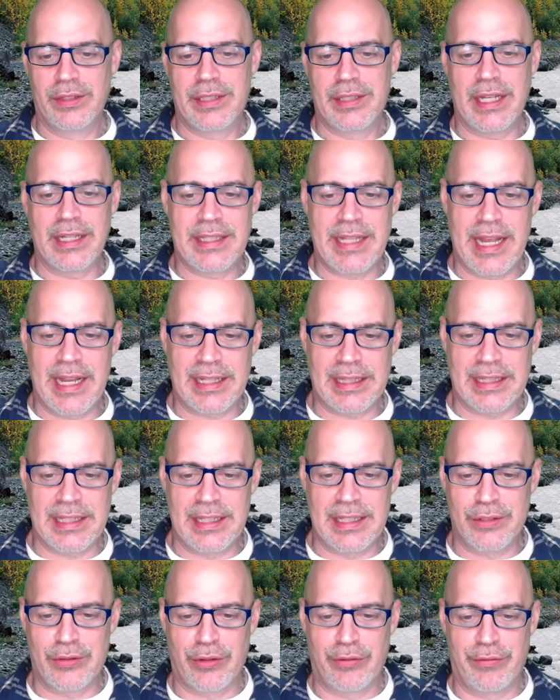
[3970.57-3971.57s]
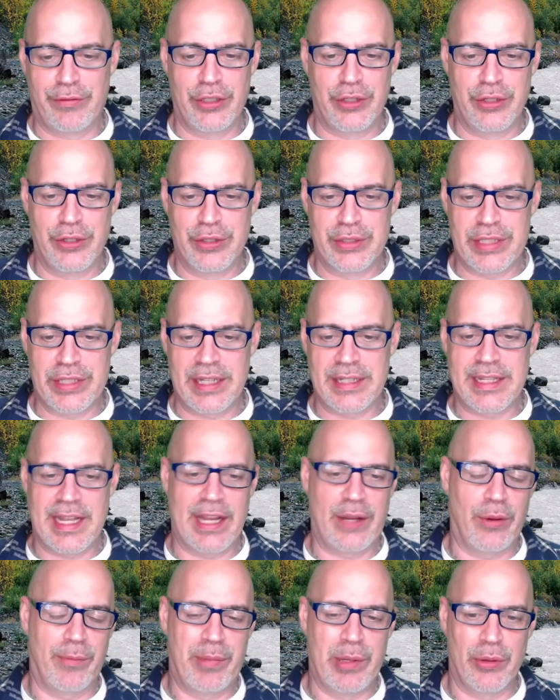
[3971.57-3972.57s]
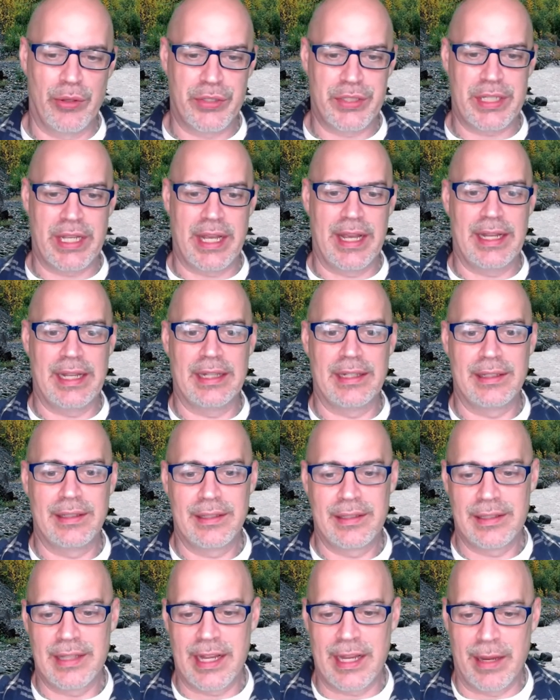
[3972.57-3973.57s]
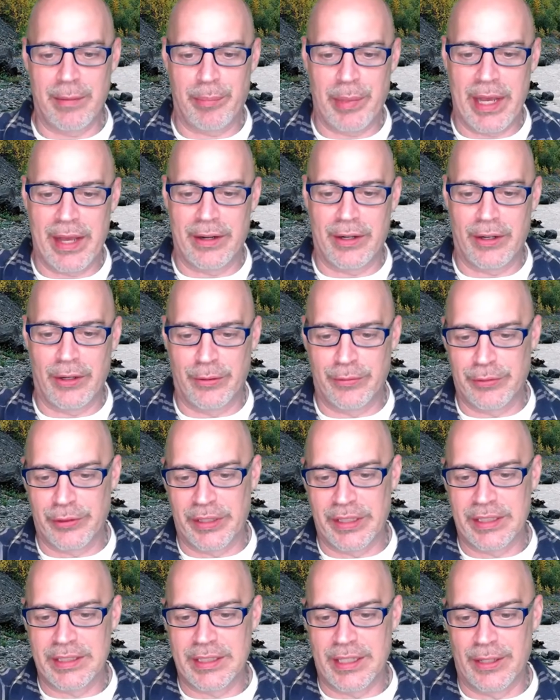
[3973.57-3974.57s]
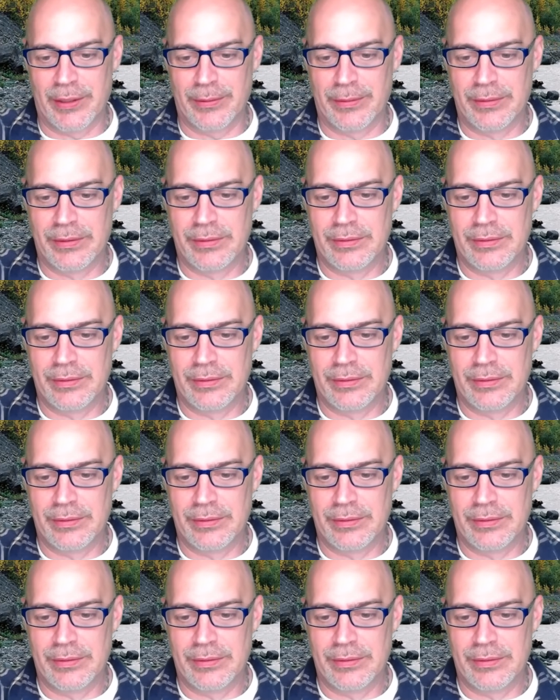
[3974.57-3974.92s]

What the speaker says: they take these reviews, they take what people say, and they get better, hopefully. So,